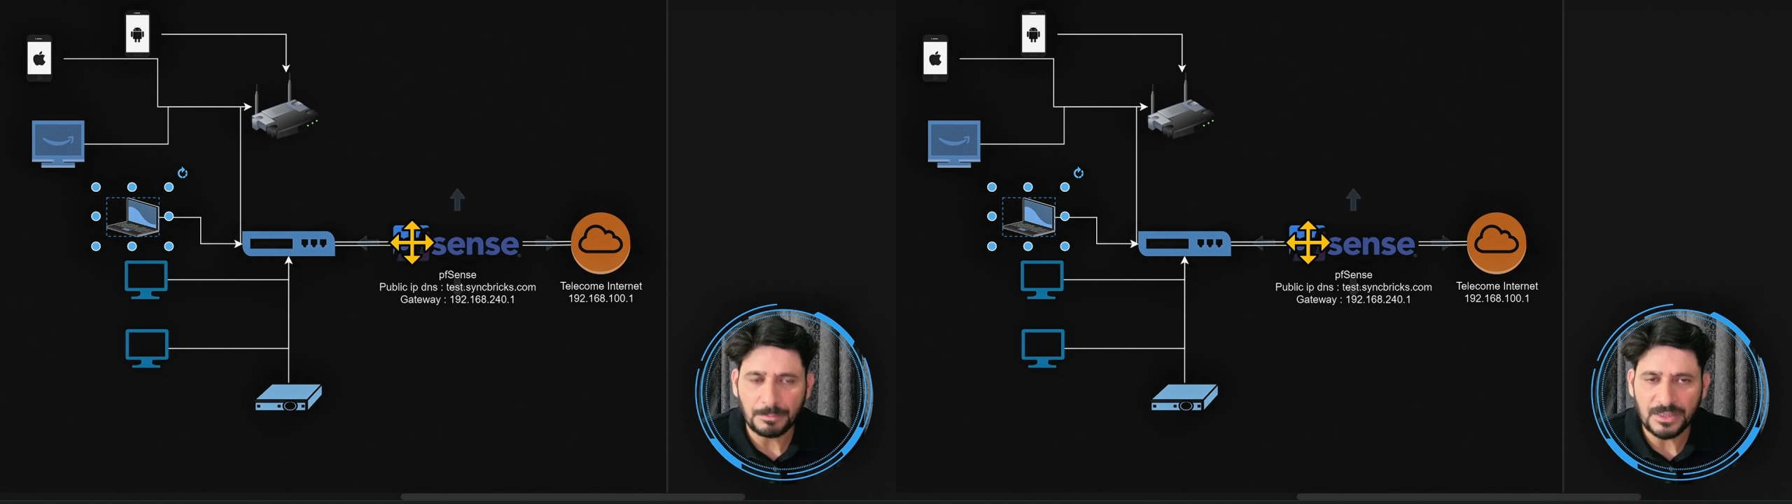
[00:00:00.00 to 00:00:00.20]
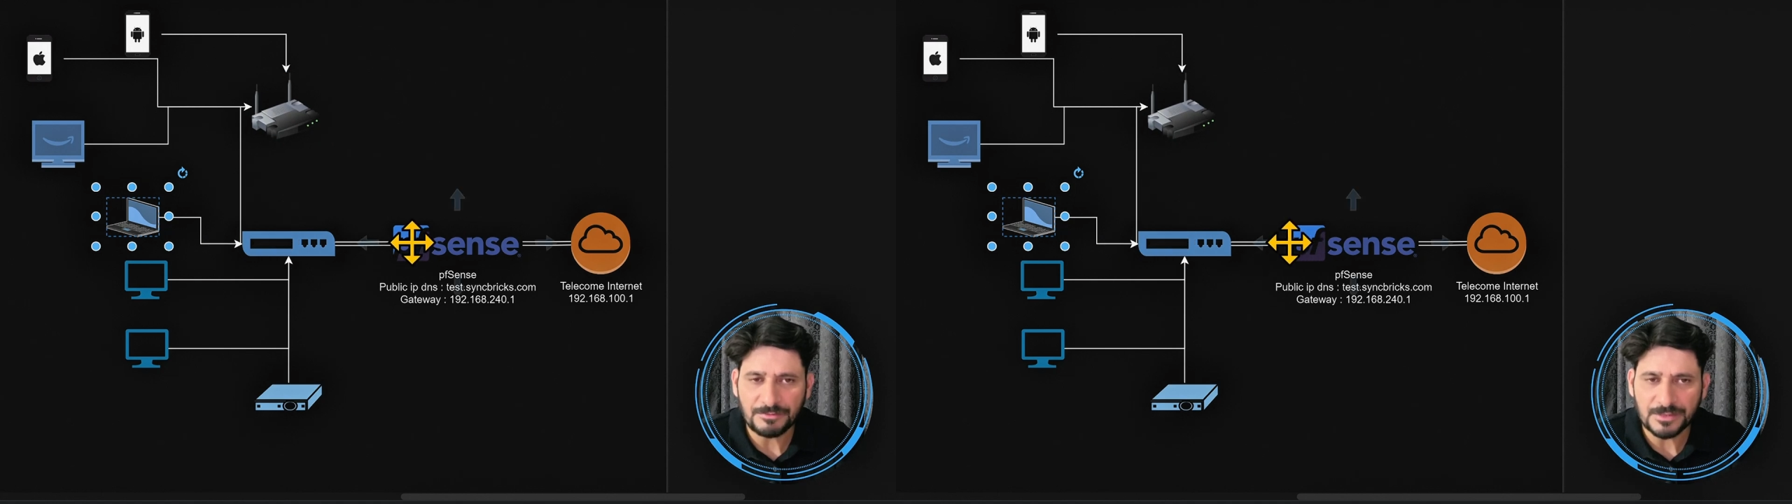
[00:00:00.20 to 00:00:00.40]

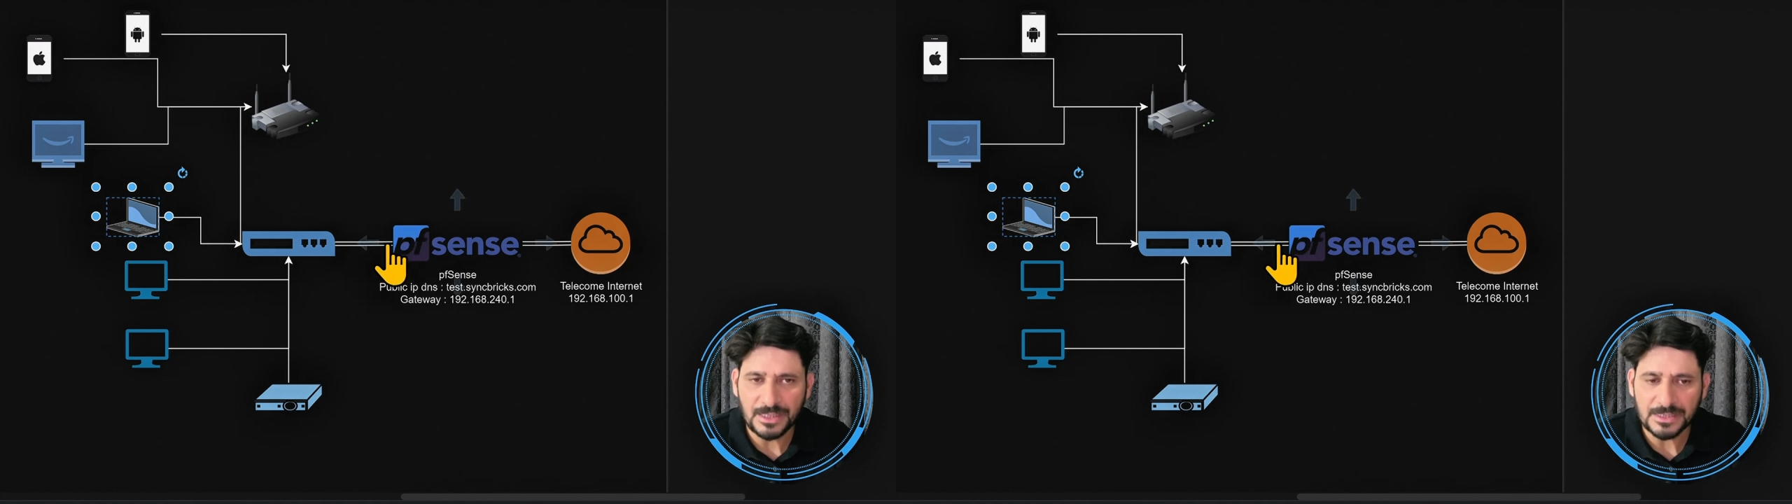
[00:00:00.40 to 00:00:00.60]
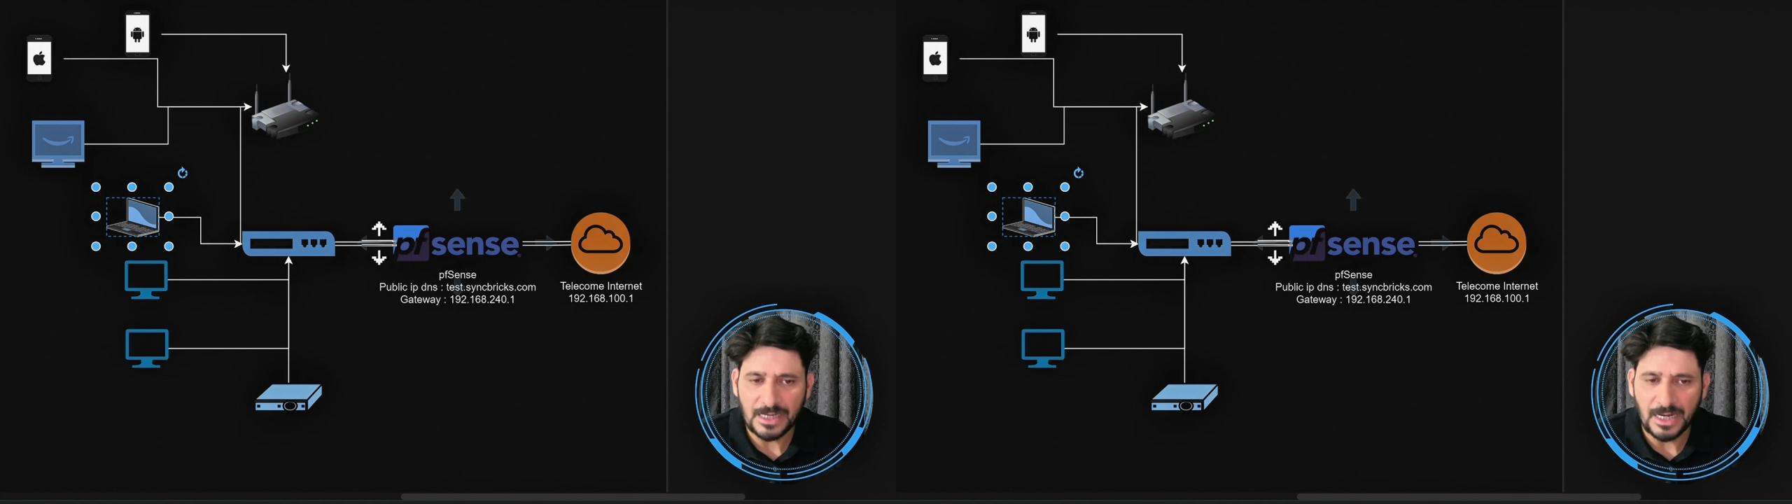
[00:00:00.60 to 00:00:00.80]

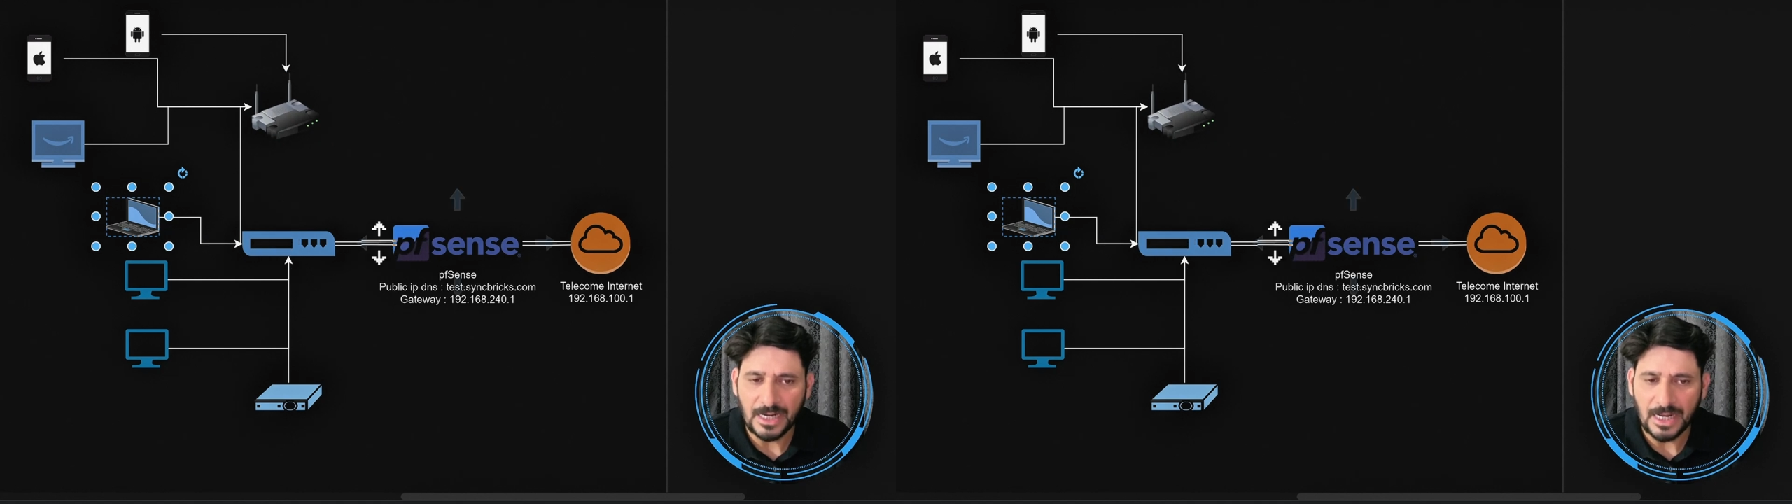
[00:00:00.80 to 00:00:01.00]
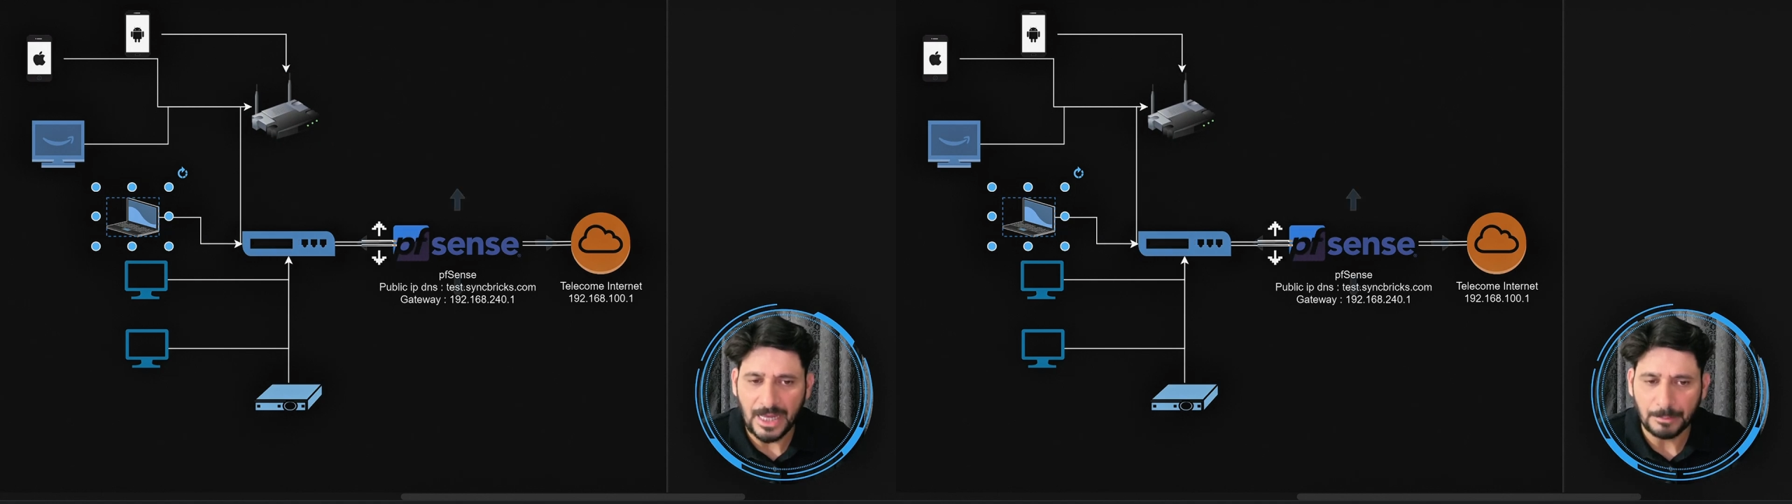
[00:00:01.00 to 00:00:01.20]
pfSense
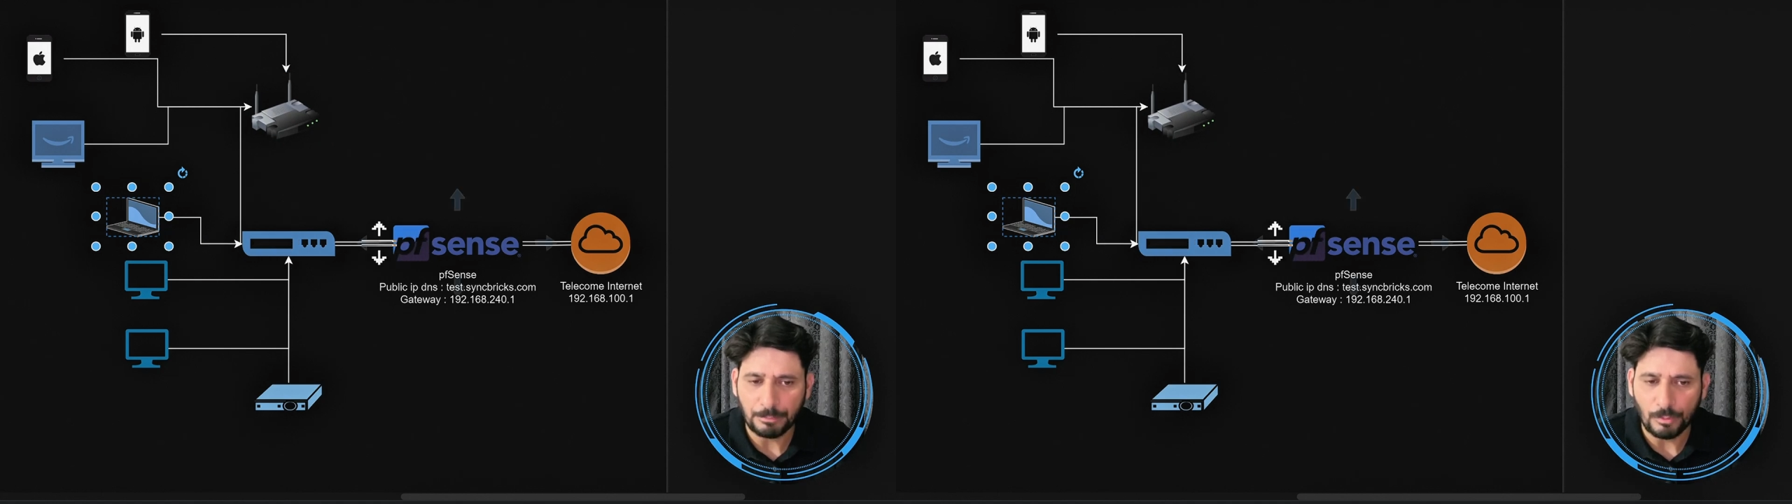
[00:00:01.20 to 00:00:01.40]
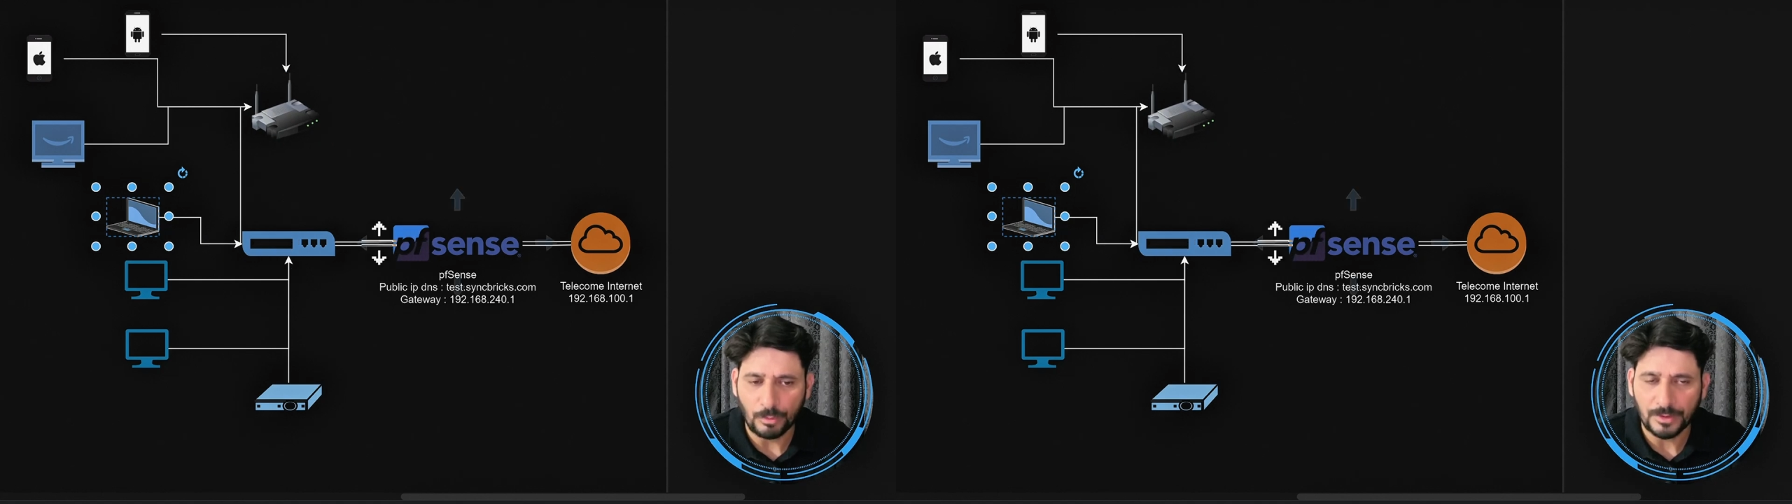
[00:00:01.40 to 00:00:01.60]
LAN
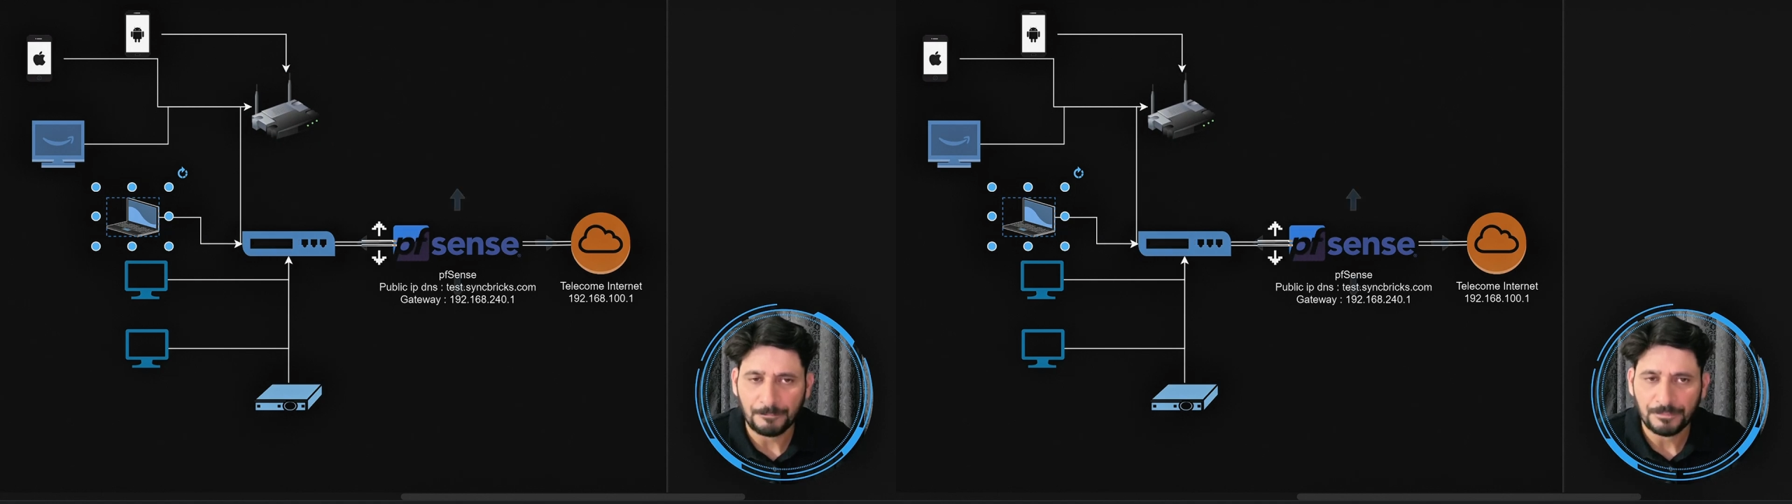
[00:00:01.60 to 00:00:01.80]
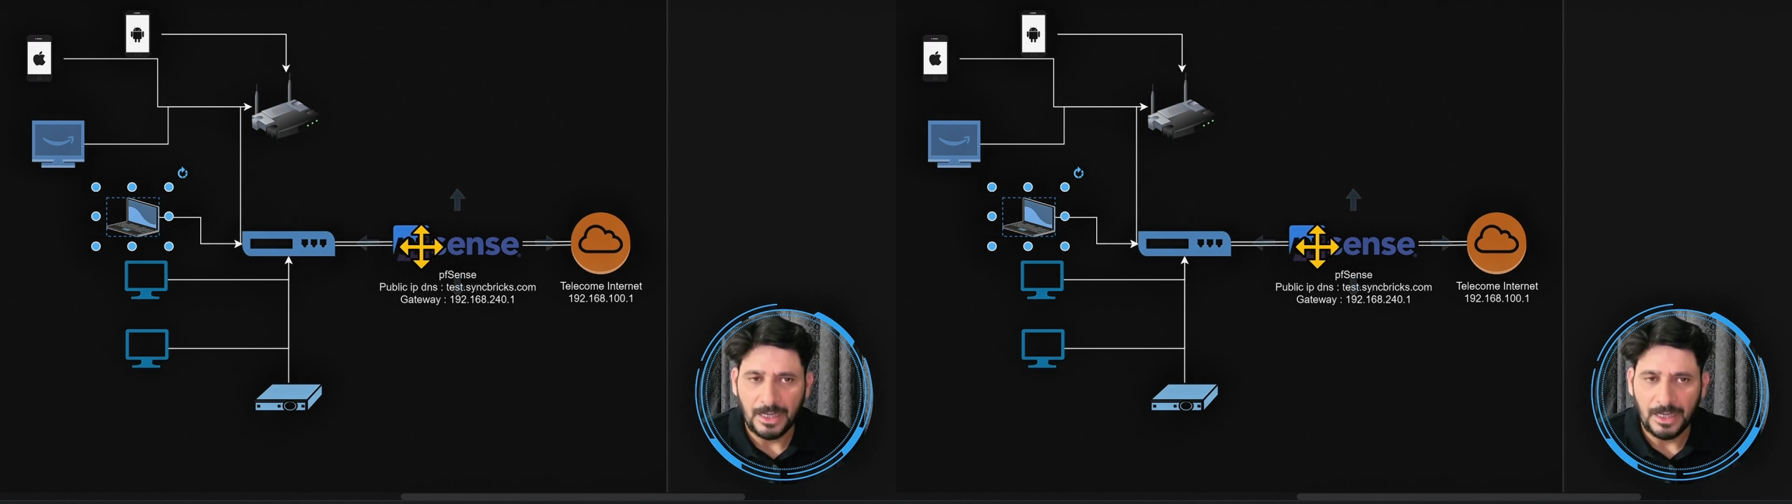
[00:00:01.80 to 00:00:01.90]
port,